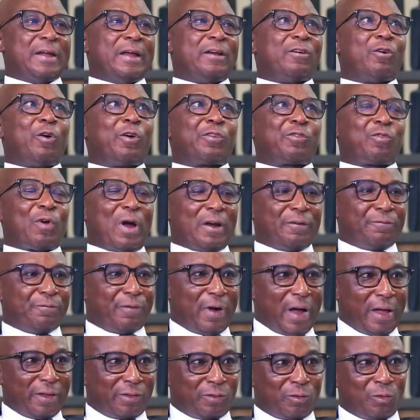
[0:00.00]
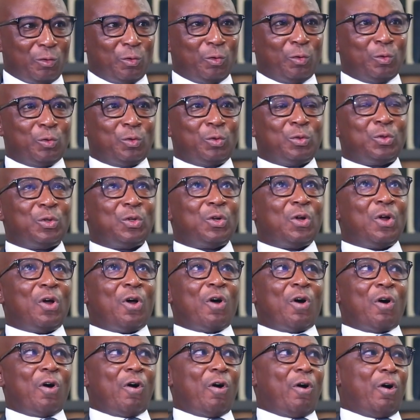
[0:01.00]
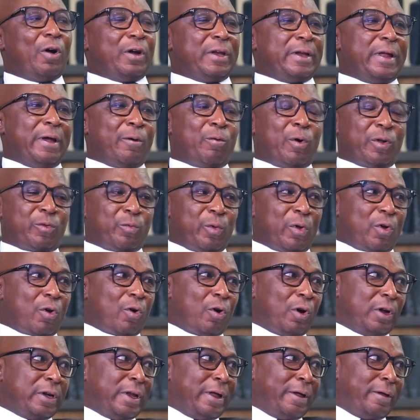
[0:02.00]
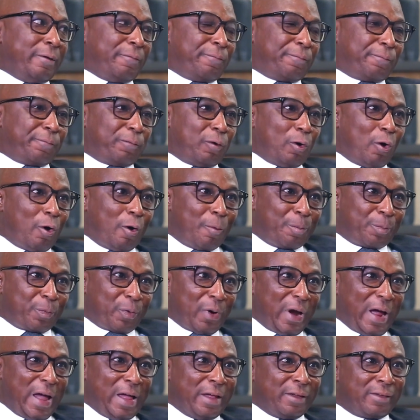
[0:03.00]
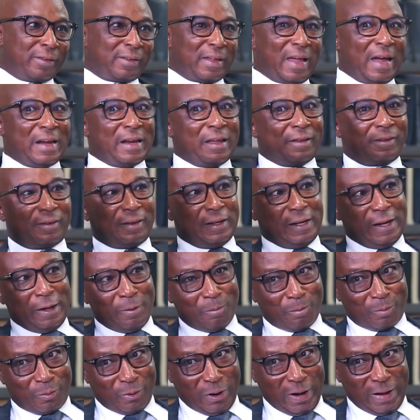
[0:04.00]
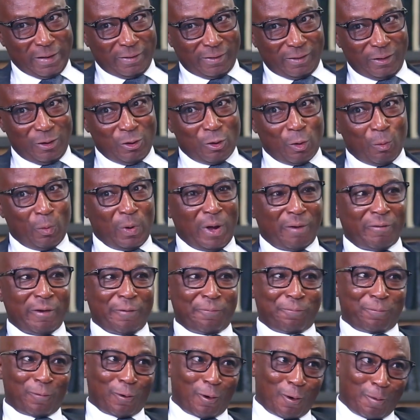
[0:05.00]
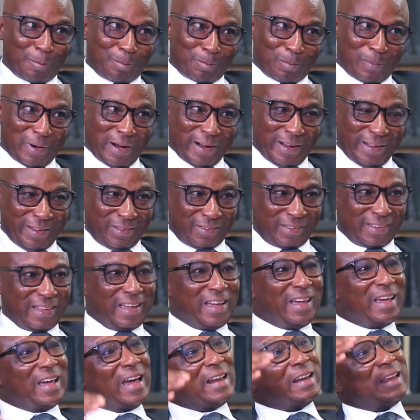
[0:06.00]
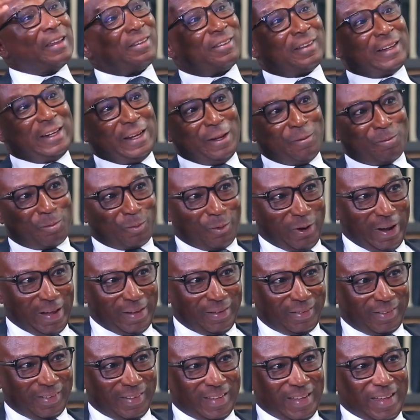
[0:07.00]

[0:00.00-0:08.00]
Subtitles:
and then also advise you on the what we call the floor price and the ceiling price. You know, we have a floor price and a ceiling price.